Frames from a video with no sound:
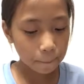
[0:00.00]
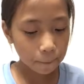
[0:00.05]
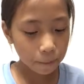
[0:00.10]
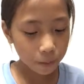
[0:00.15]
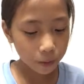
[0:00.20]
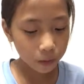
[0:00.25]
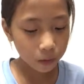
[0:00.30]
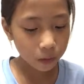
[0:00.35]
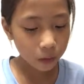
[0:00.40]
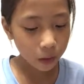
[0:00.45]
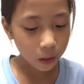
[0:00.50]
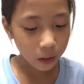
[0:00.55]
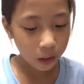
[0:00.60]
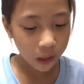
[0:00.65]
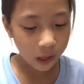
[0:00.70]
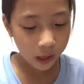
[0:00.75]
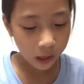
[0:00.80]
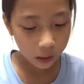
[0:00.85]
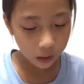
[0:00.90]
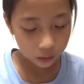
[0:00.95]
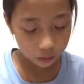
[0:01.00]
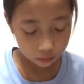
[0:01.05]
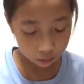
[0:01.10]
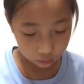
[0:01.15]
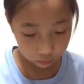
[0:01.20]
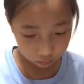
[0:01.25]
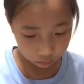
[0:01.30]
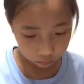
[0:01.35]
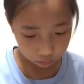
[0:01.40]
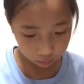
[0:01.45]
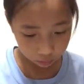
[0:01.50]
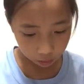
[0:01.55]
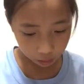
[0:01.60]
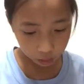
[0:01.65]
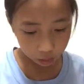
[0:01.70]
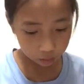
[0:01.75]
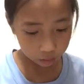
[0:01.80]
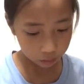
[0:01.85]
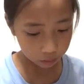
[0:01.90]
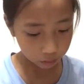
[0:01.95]
But they had a
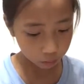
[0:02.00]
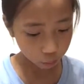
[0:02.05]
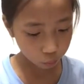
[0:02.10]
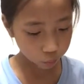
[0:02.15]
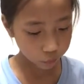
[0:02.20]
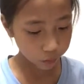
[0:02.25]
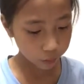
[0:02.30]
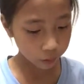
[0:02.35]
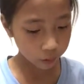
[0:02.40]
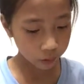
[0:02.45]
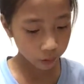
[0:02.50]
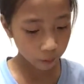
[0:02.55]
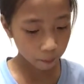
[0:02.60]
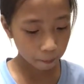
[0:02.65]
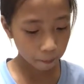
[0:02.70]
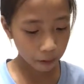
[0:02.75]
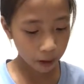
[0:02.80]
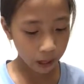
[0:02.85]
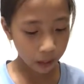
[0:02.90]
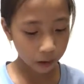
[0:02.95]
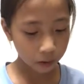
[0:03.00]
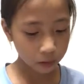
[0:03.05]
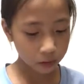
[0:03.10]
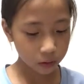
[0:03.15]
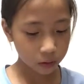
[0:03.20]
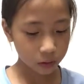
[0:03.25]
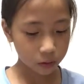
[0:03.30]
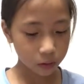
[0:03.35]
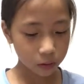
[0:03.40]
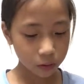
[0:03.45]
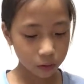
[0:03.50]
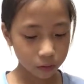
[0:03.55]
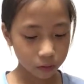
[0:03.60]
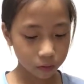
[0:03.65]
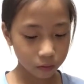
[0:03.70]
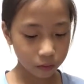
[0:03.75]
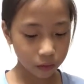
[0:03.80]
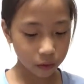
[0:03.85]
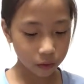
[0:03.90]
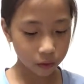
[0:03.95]
lot to worry about. You
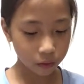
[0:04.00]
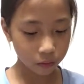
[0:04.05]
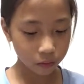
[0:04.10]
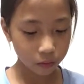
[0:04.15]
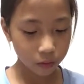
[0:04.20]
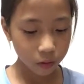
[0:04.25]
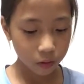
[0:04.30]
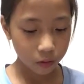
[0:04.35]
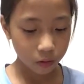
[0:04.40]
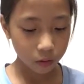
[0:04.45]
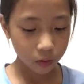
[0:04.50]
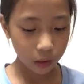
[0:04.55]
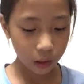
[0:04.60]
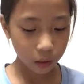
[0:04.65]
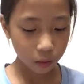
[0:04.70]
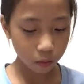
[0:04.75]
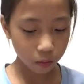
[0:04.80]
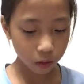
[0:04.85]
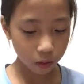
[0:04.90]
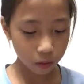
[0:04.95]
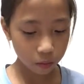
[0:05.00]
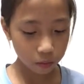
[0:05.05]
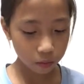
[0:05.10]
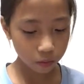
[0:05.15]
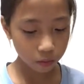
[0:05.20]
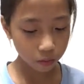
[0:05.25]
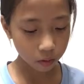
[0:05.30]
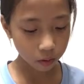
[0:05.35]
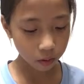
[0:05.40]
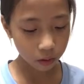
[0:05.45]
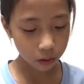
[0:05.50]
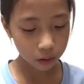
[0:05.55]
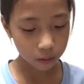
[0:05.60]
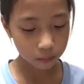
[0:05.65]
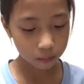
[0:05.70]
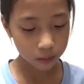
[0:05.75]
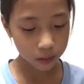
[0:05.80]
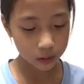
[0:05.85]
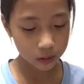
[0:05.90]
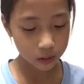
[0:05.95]
know, they were poor,
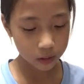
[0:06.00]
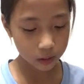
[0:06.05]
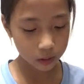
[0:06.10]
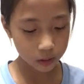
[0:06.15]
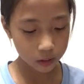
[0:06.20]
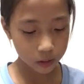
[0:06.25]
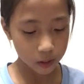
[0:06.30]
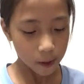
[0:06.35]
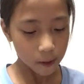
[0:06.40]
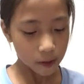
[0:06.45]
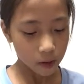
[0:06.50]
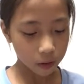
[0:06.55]
and Mrs.